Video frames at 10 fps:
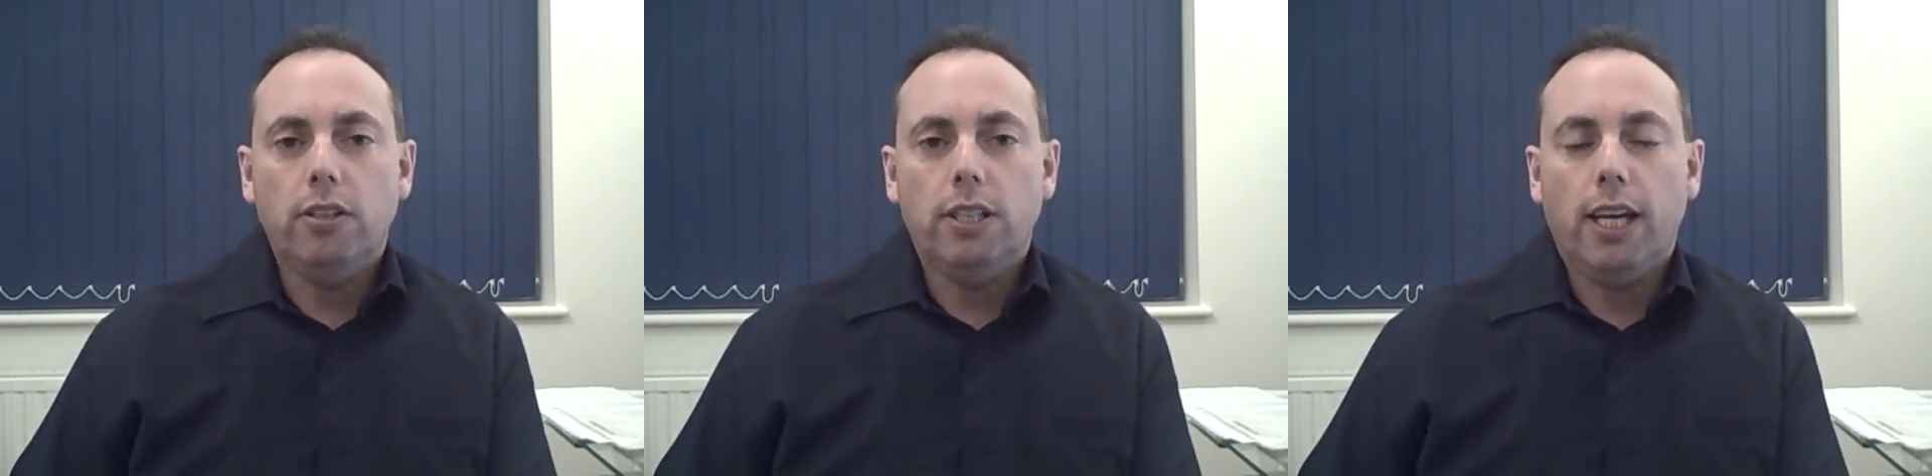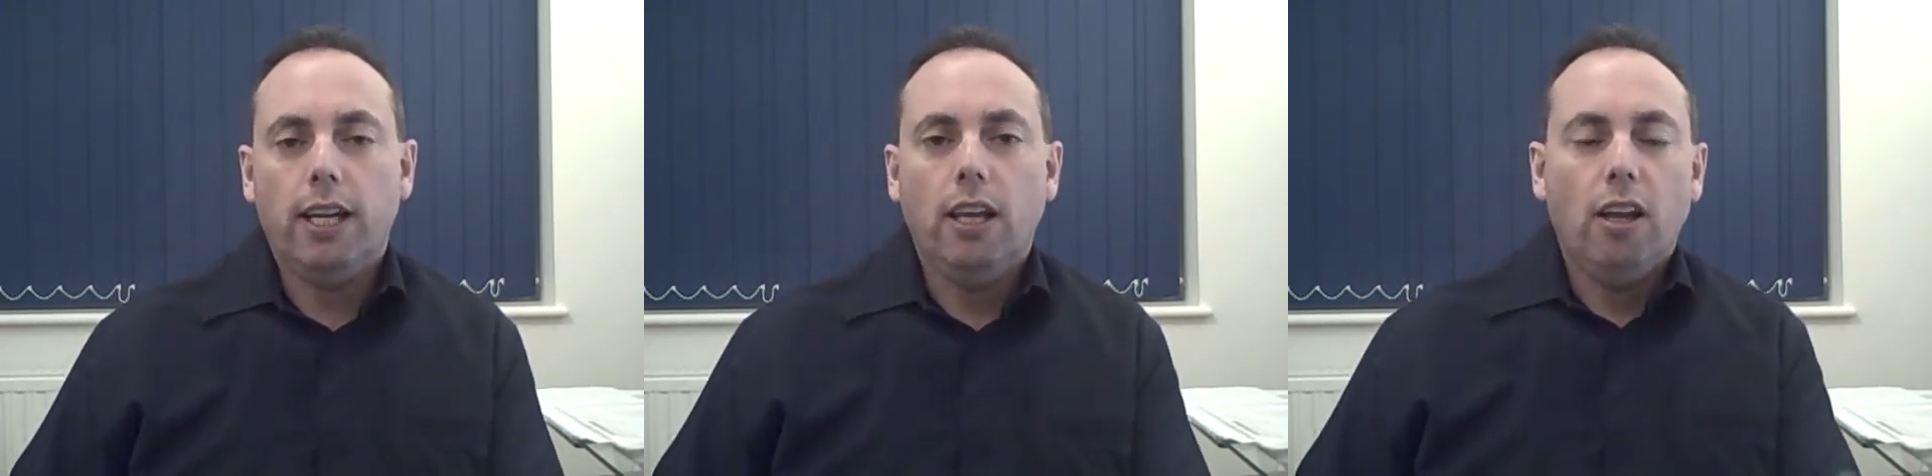
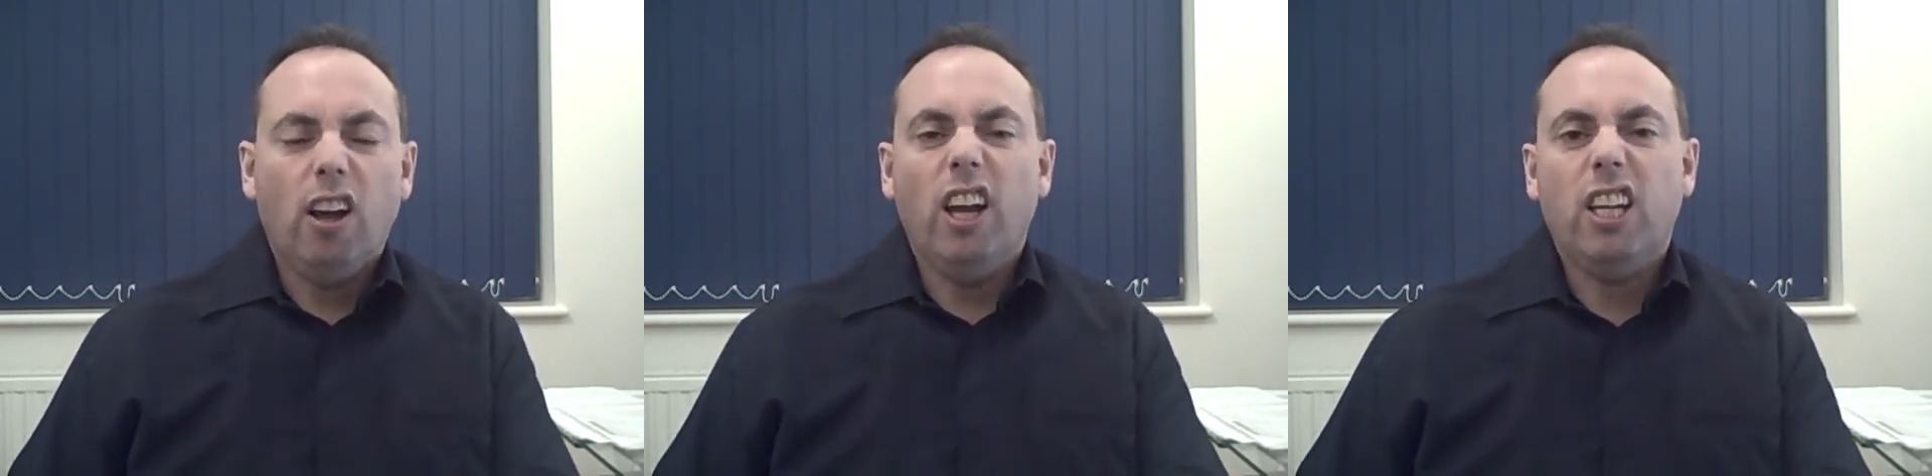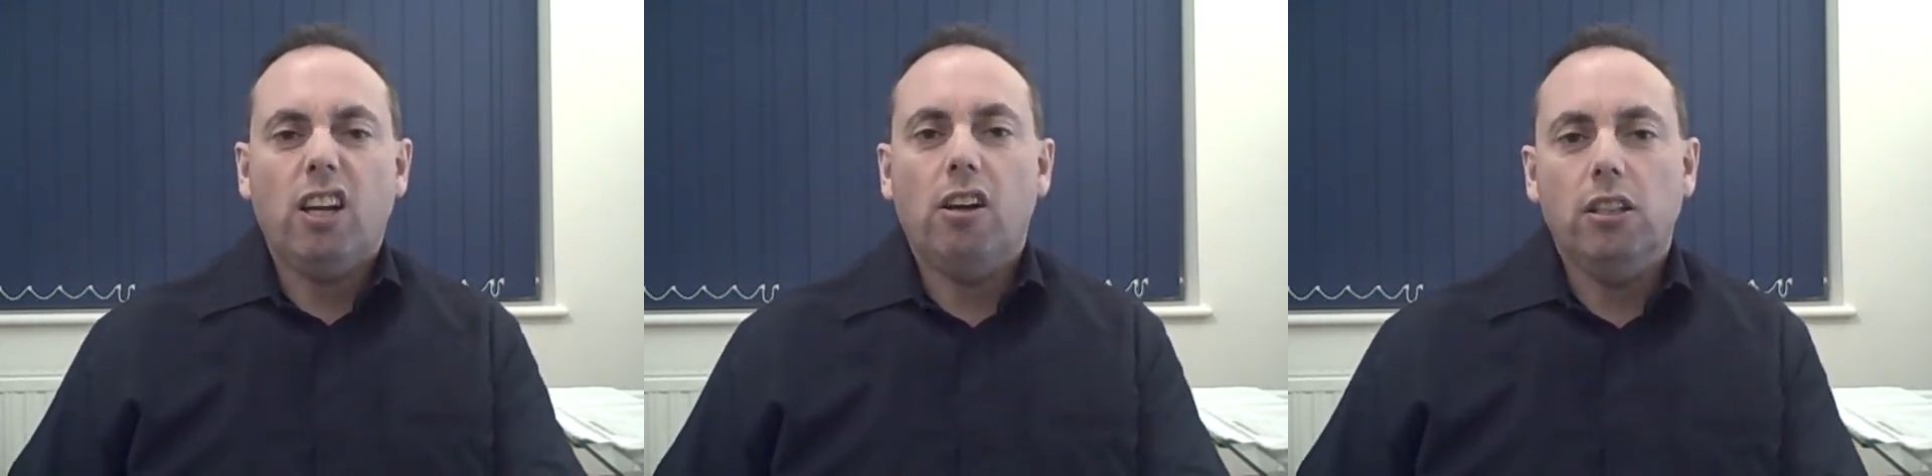say, I
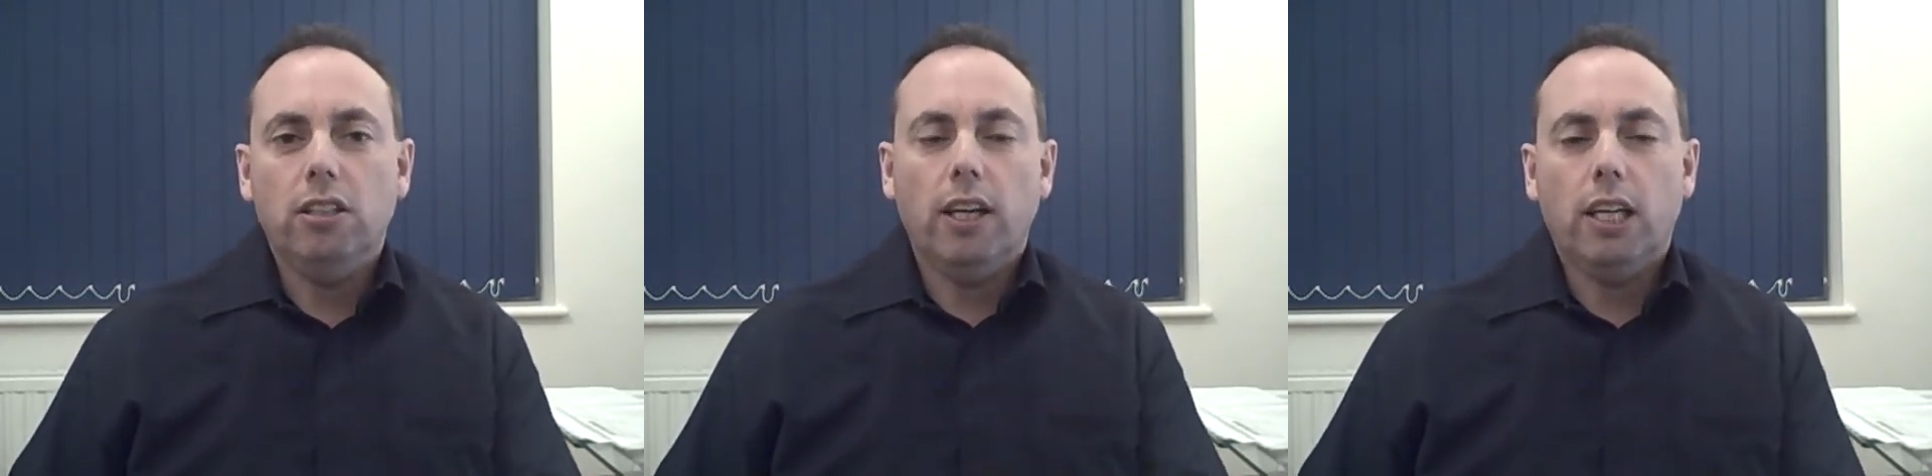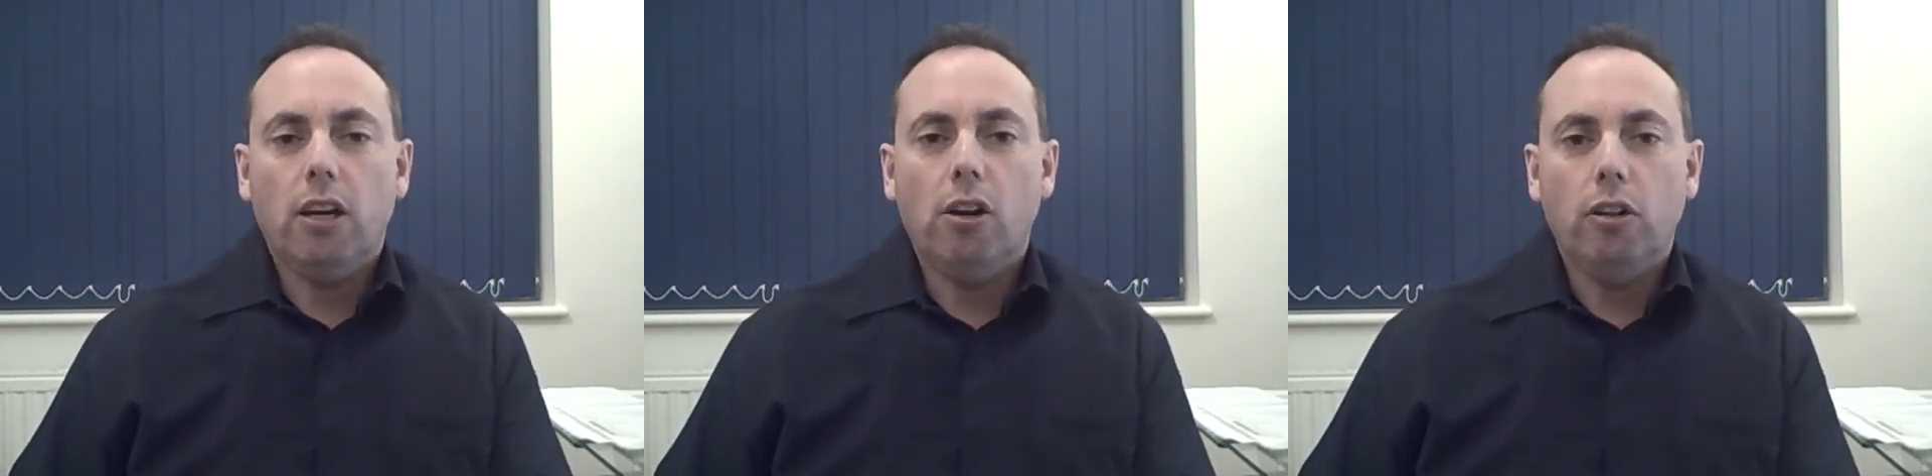can't, I
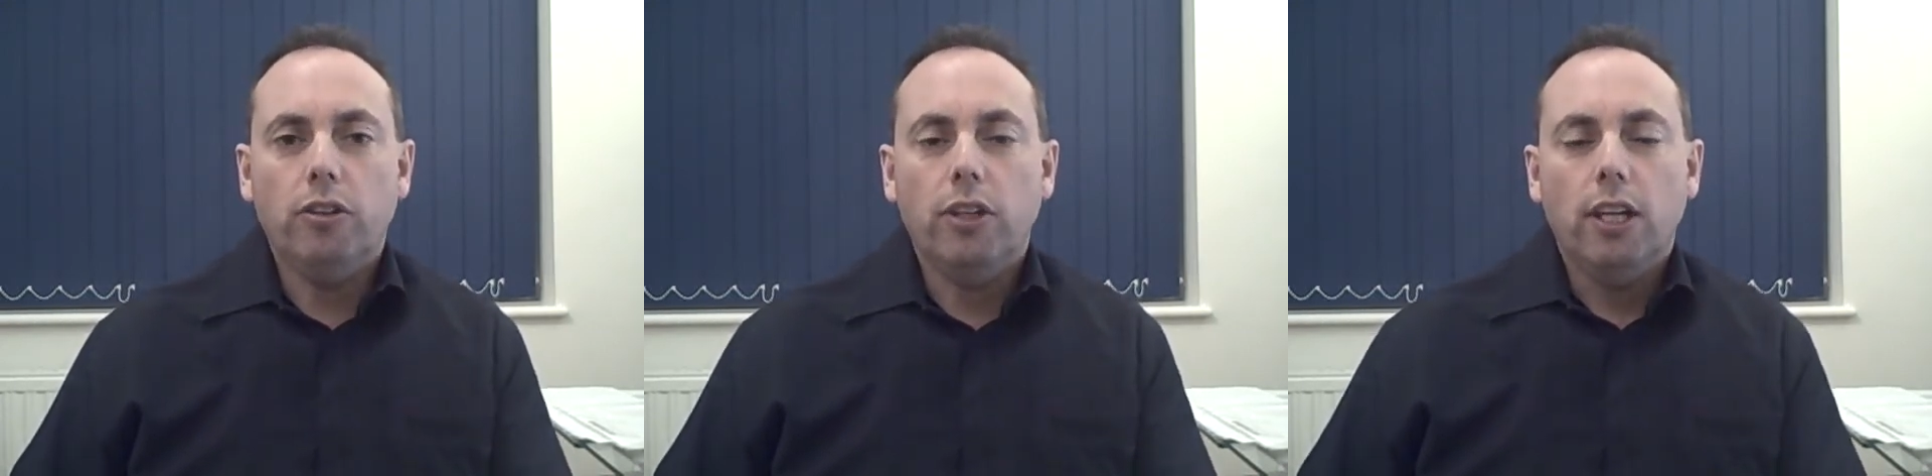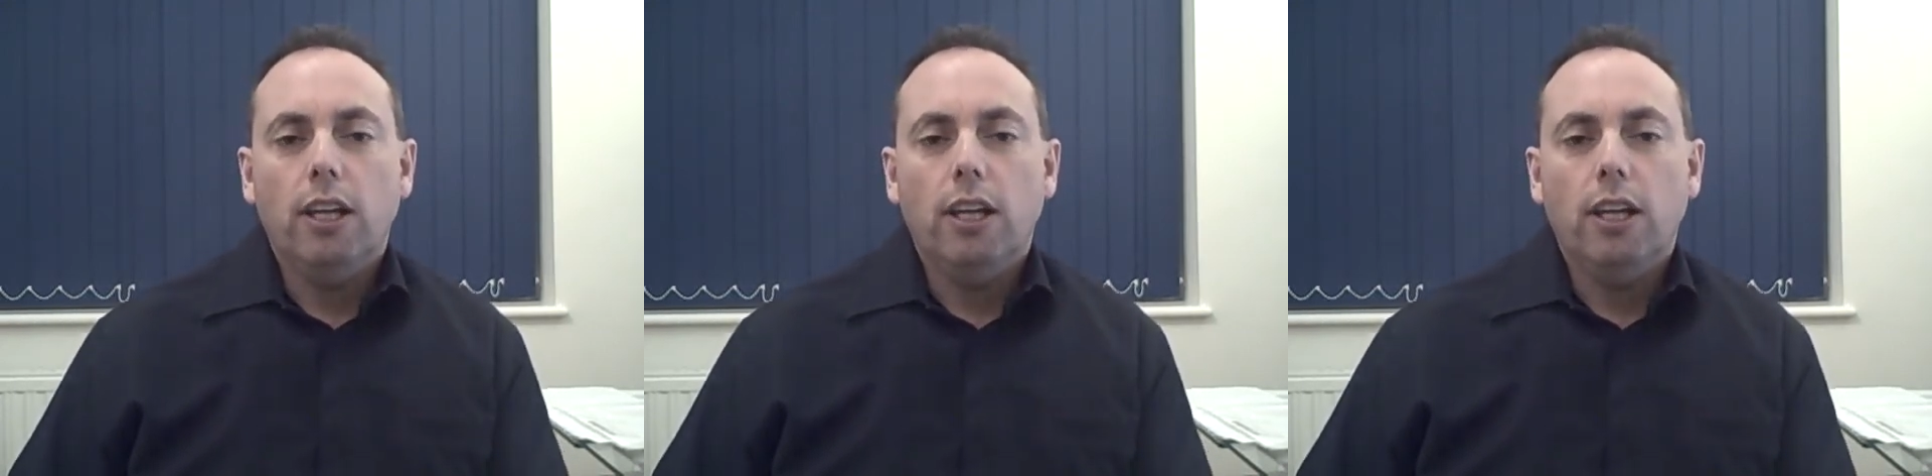can't?